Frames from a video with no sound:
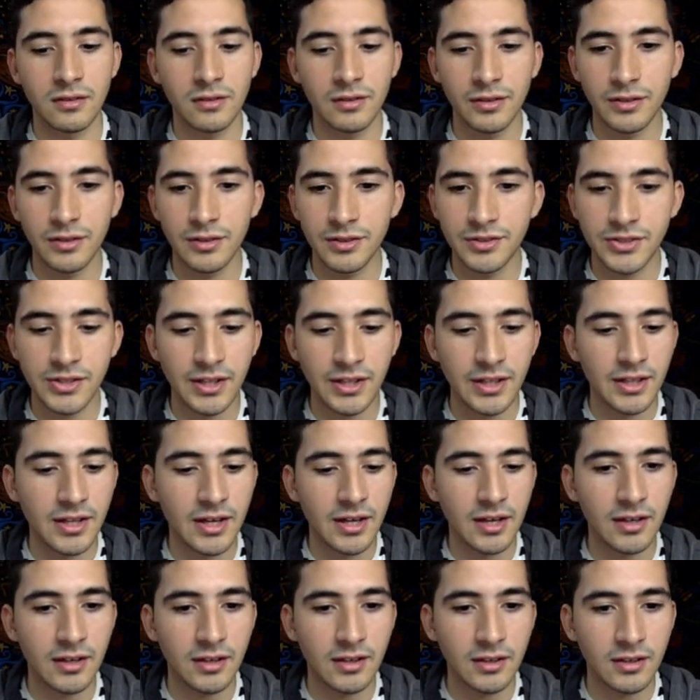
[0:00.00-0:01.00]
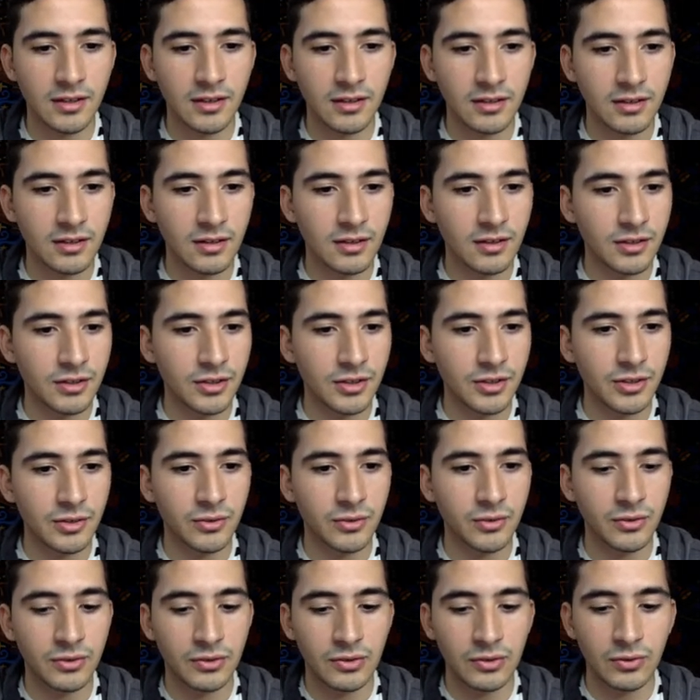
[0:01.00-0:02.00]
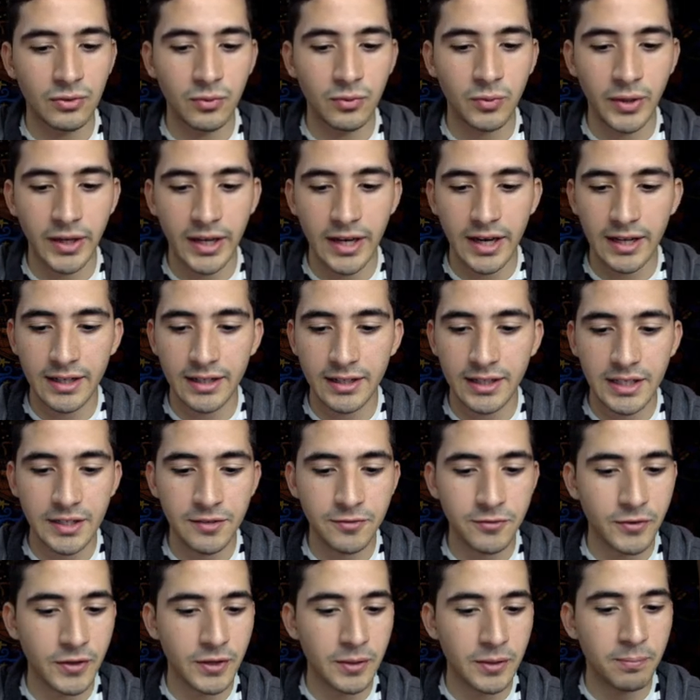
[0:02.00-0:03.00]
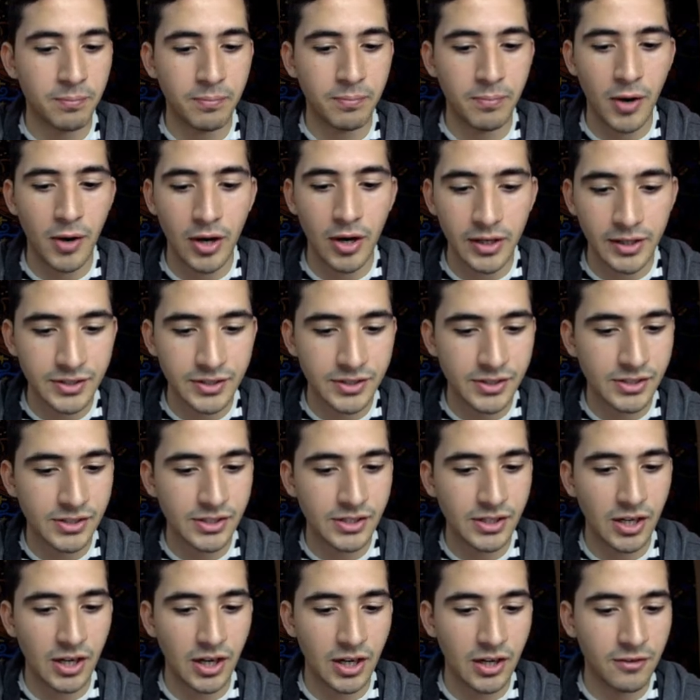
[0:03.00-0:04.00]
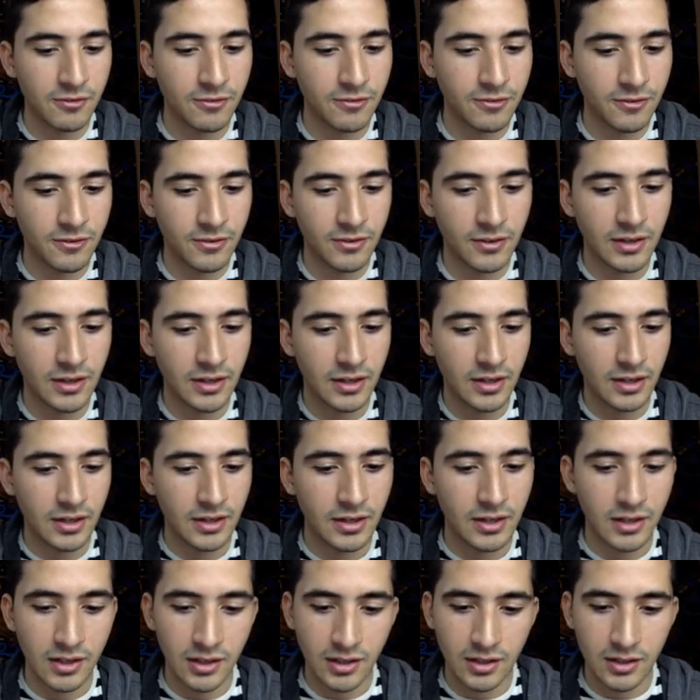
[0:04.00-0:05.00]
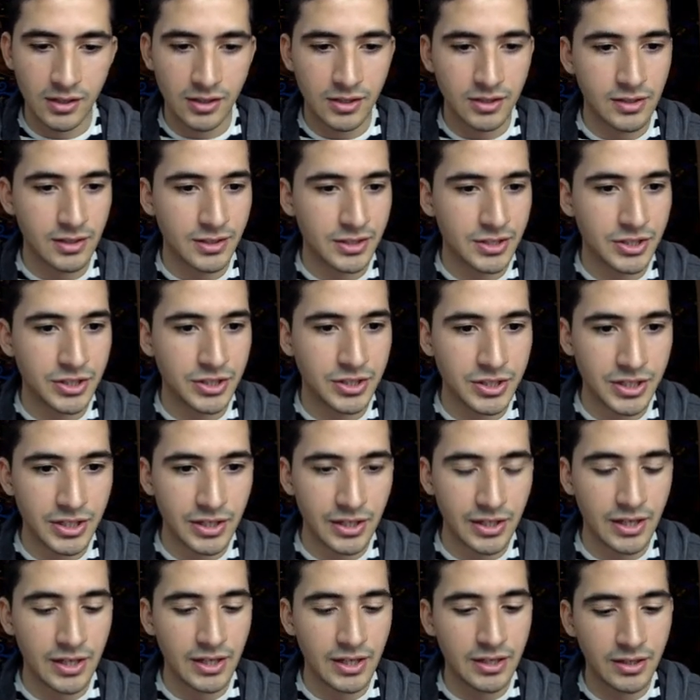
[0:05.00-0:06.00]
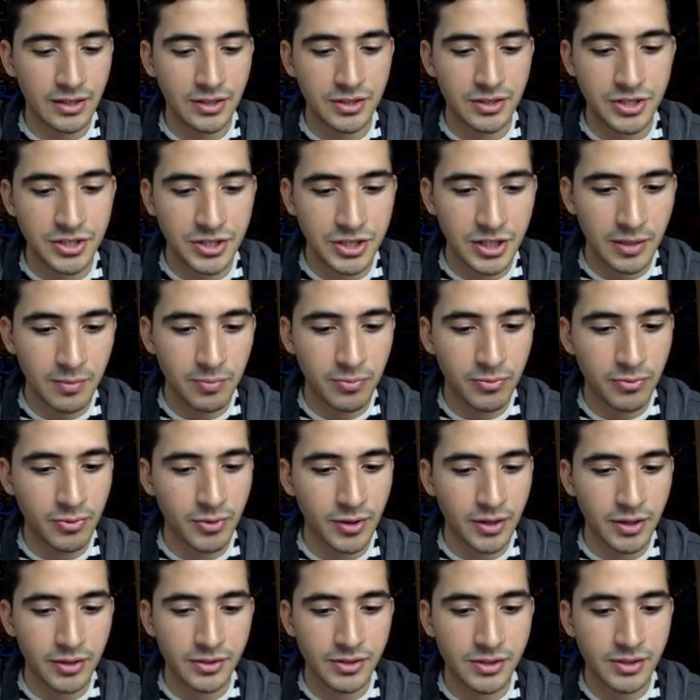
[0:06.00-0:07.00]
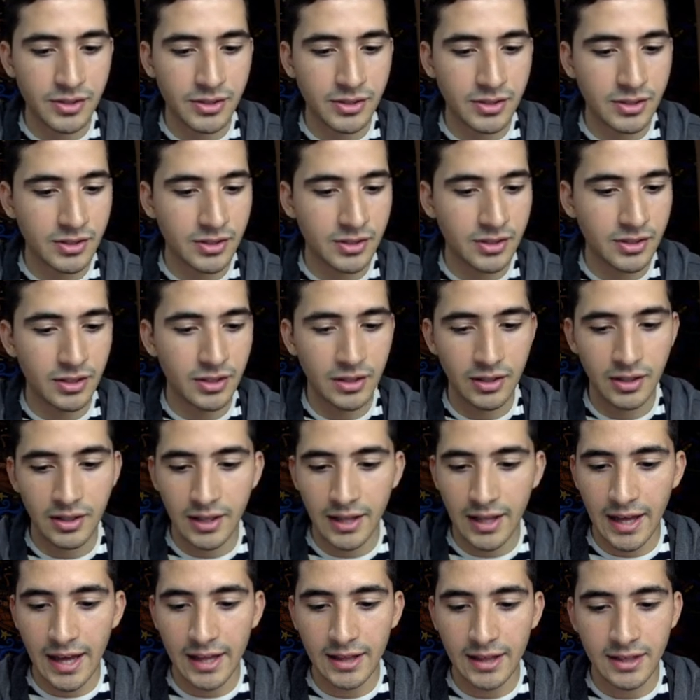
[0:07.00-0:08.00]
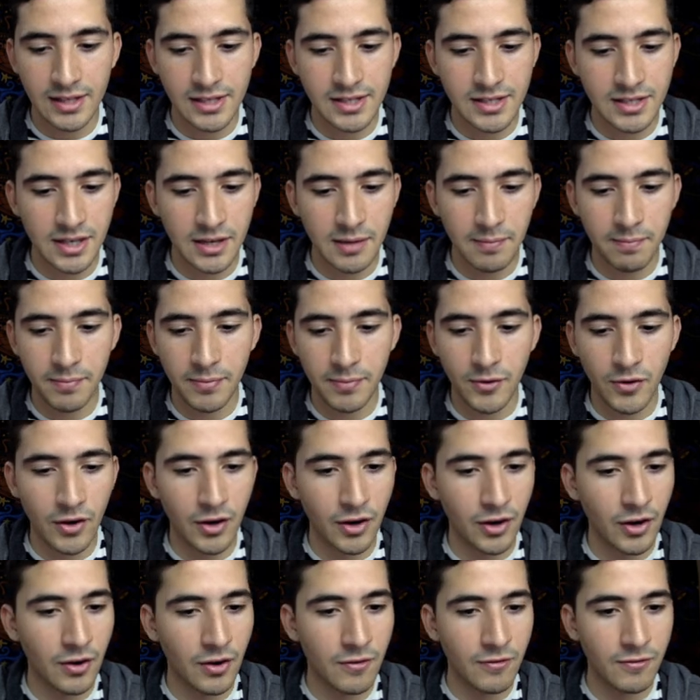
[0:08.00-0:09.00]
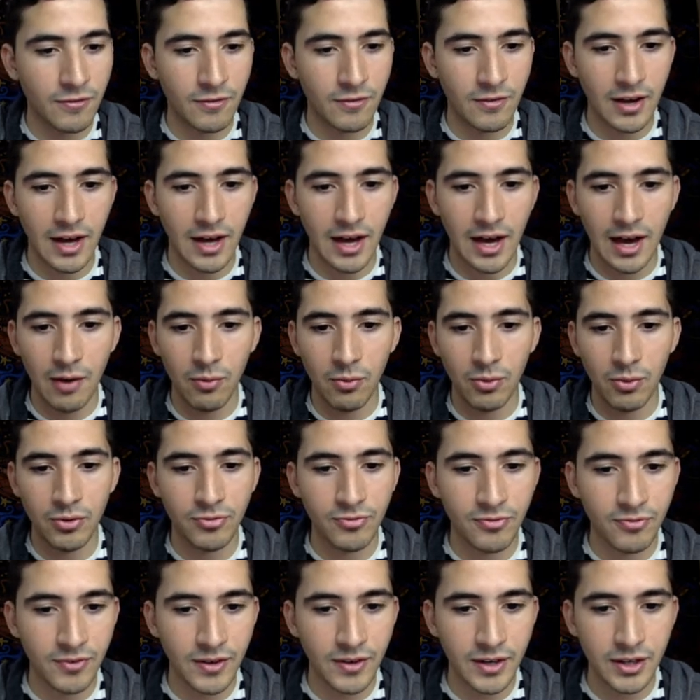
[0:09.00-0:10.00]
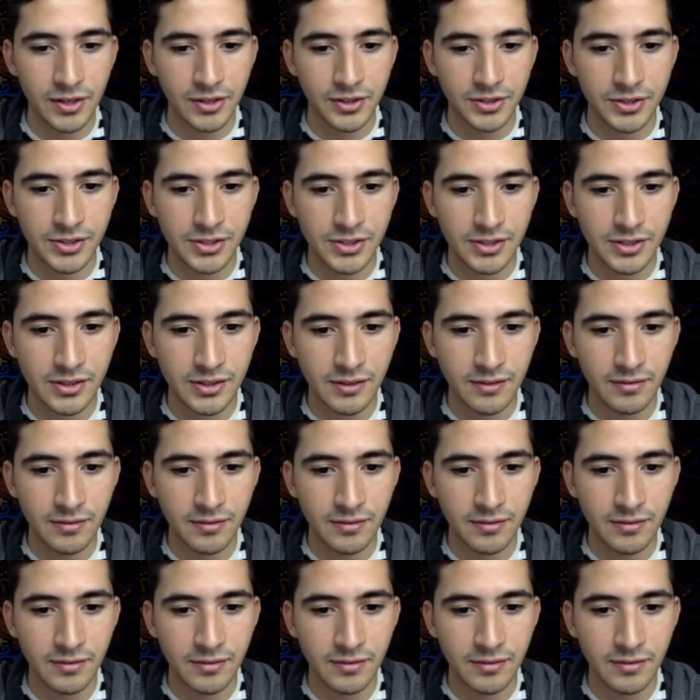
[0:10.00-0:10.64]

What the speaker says: you see that we got different parts of Chia Cheap Thrills at the tip of our fingers.